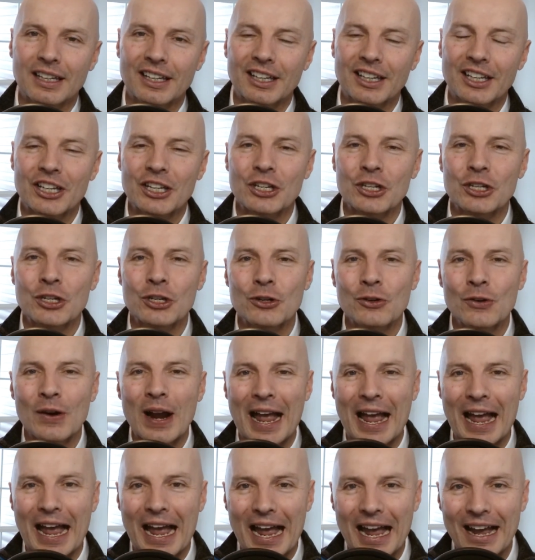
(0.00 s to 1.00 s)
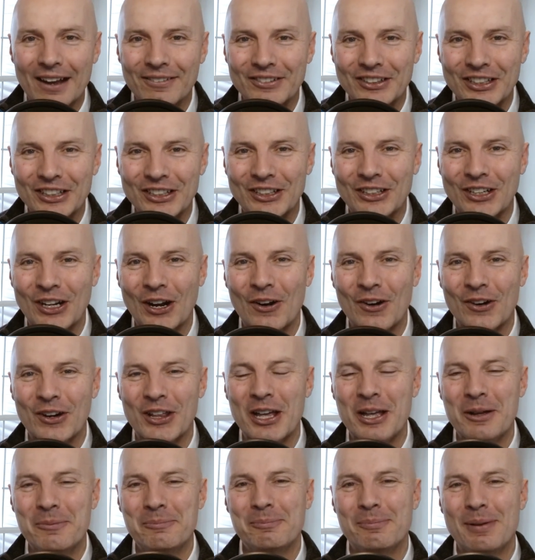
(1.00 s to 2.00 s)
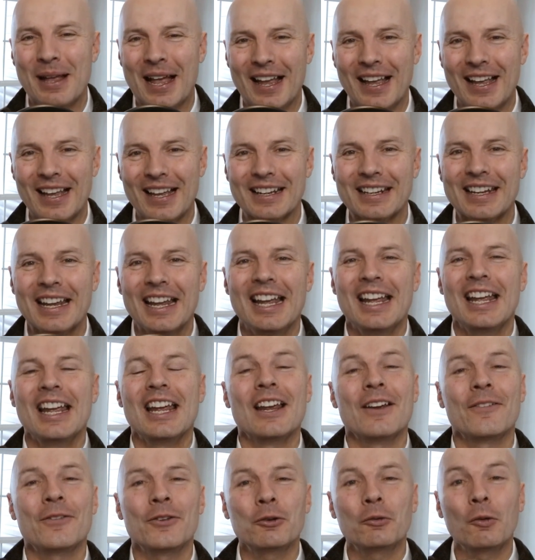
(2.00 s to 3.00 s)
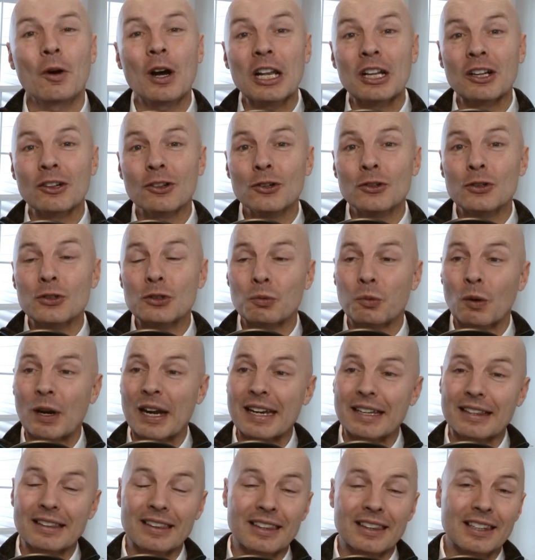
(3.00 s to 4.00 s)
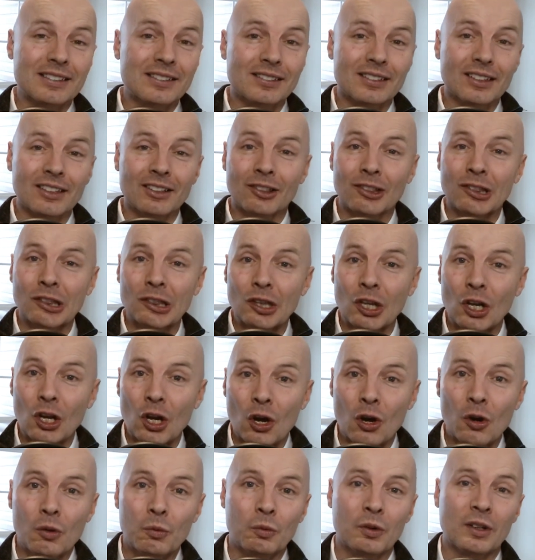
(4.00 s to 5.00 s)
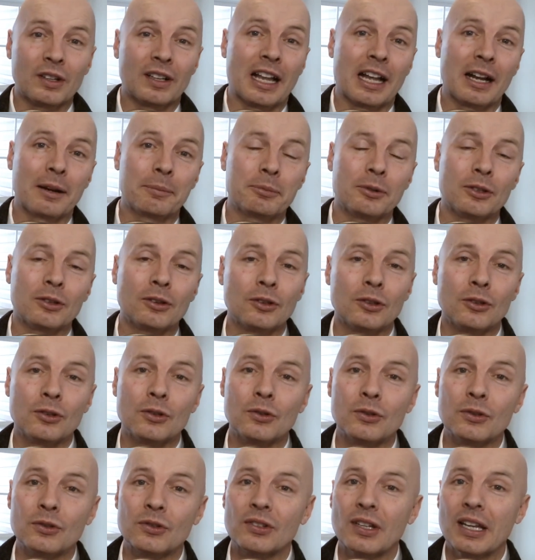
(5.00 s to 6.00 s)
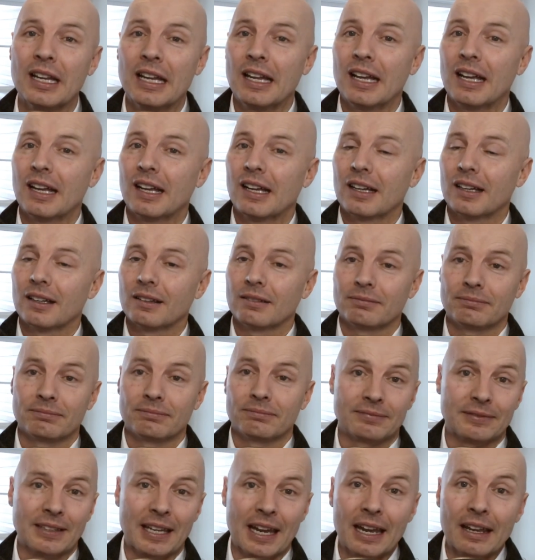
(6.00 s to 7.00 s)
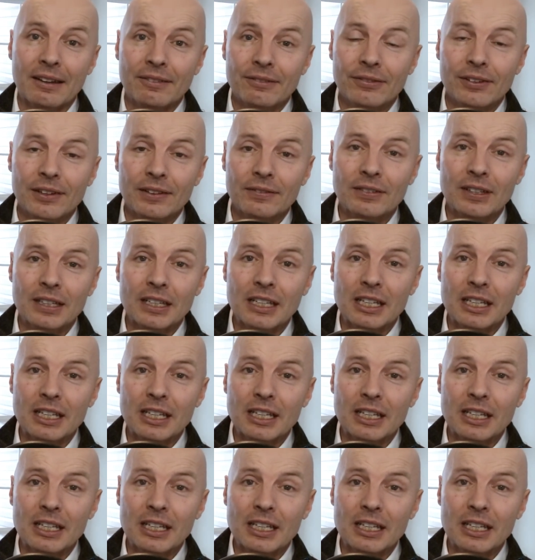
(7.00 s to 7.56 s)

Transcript: You have to go to bed. If you want to lose weight, this alone will help you lose 10, 15.